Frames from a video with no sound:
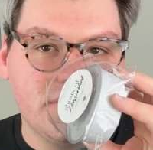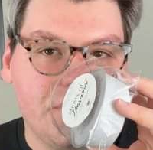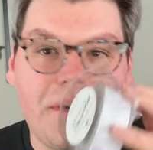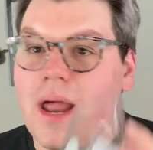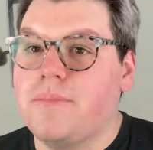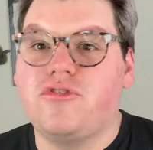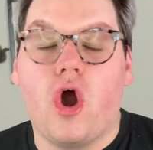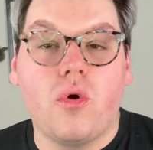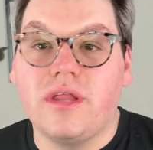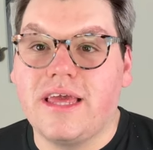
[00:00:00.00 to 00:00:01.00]
But I'm
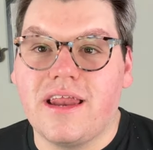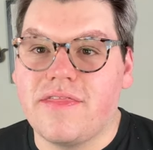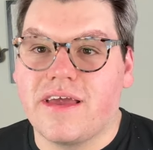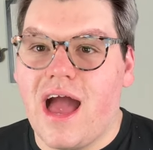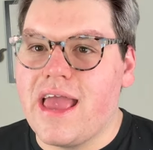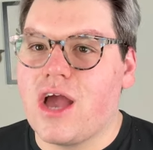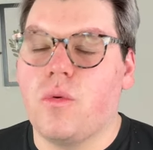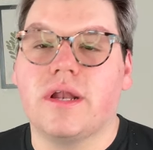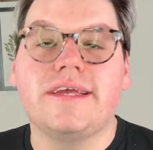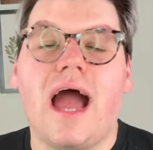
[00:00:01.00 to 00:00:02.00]
totally getting the Guaiac
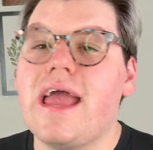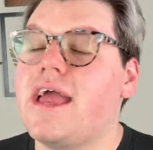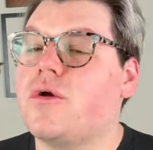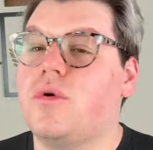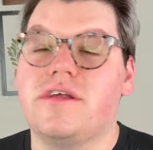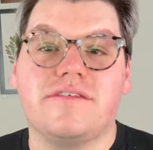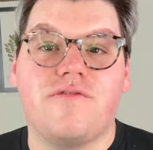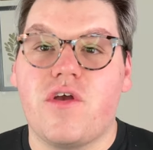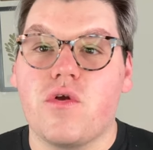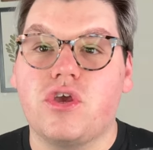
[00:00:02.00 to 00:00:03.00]
wood. Guaiac wood is a
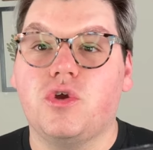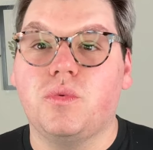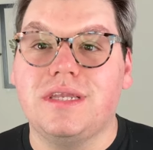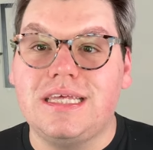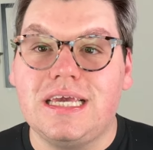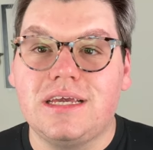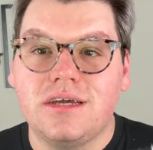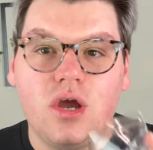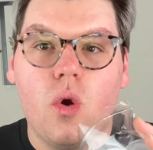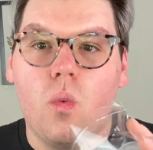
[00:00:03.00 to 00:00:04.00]
very unique
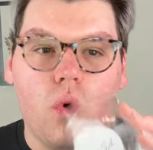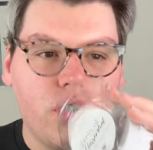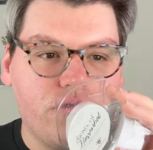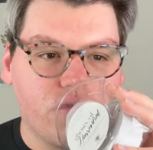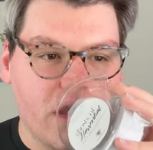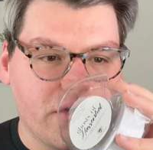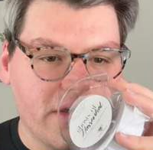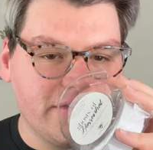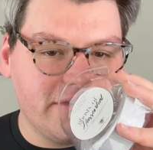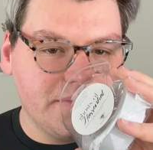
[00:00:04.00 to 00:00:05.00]
wood
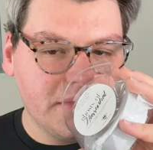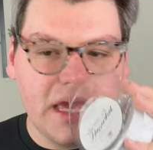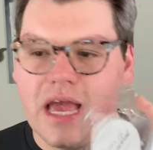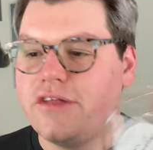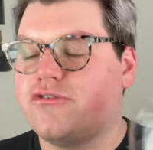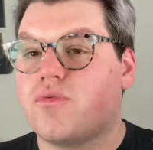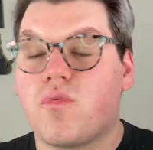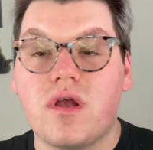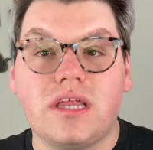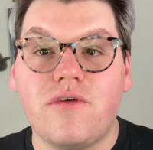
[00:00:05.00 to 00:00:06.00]
fragrance. It's
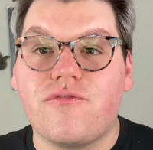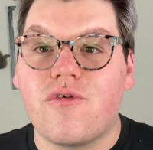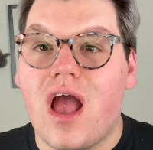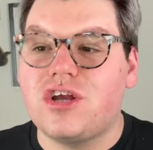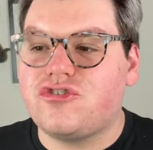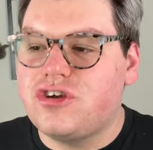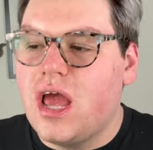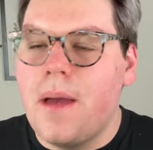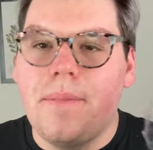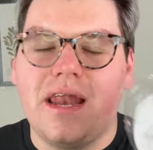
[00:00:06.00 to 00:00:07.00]
really fresh,
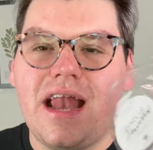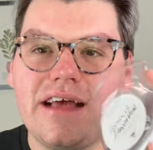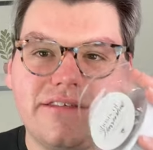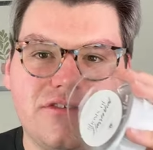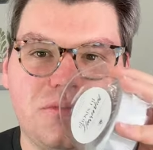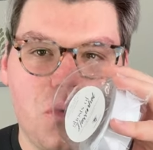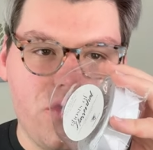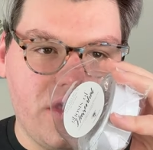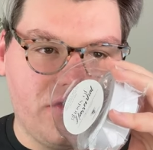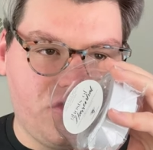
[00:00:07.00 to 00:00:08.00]
but it has a
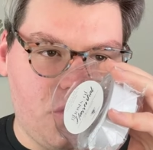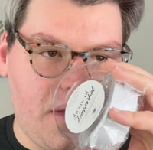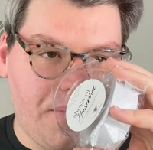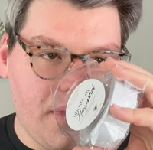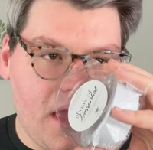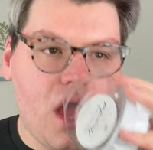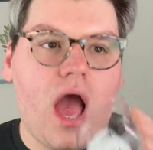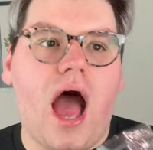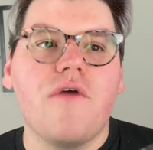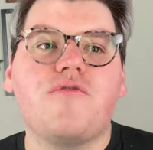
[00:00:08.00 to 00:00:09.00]
smoothness to it.
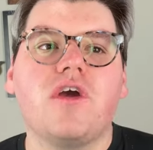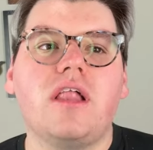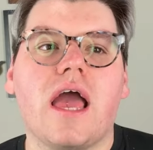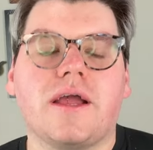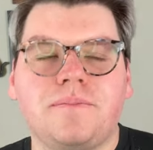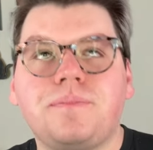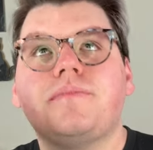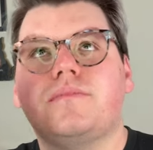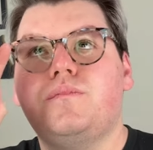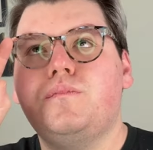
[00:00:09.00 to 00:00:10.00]
I feel like
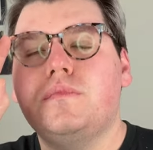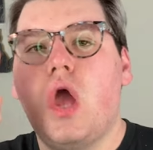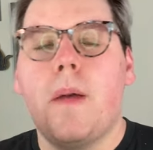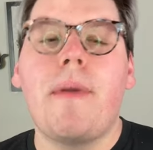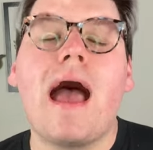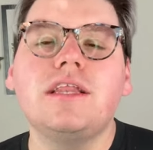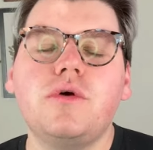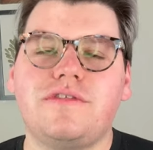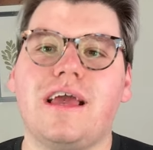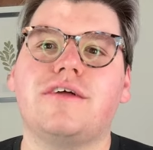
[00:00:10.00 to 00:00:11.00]
Palo
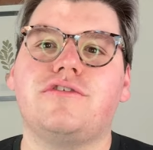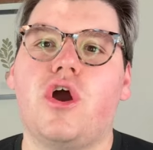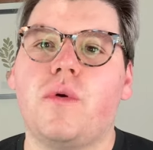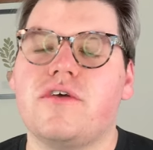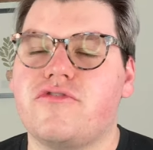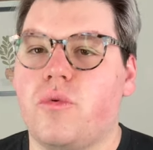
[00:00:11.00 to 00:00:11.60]
Santo is the